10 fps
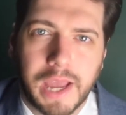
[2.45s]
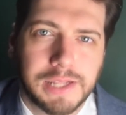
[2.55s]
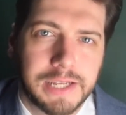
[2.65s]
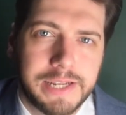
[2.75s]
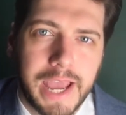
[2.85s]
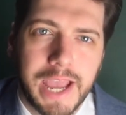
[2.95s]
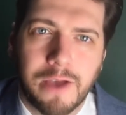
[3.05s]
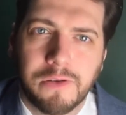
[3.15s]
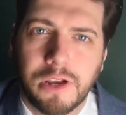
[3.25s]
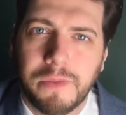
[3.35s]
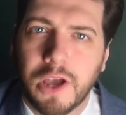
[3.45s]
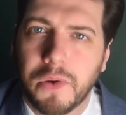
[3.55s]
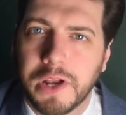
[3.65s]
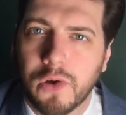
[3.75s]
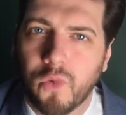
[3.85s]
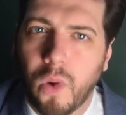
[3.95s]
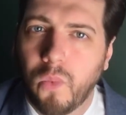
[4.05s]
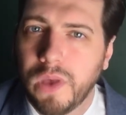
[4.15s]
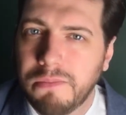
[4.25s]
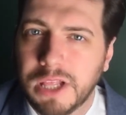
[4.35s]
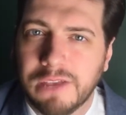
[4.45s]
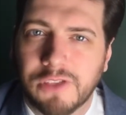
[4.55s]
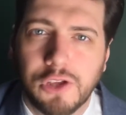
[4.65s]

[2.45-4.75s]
and today I'm going to be going over what we believe